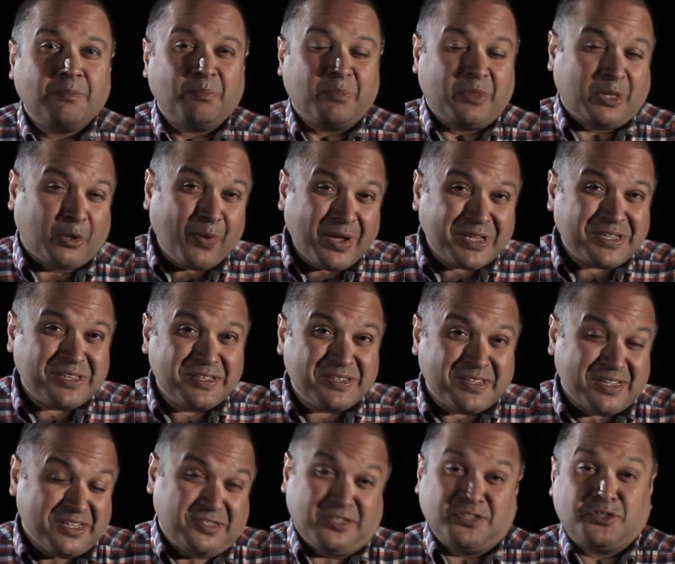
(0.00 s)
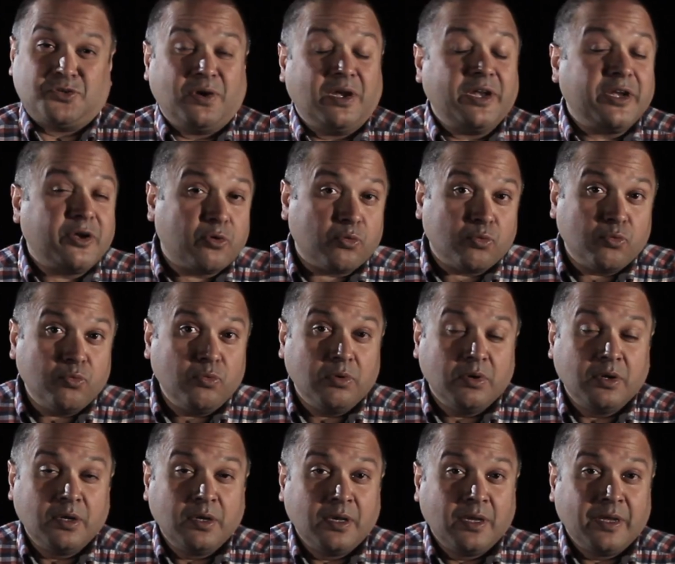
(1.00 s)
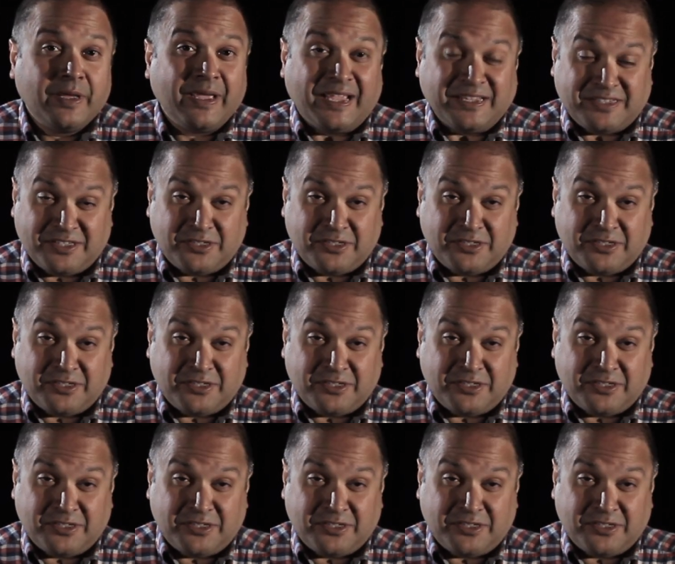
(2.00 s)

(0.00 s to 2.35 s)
The question is this really true? Is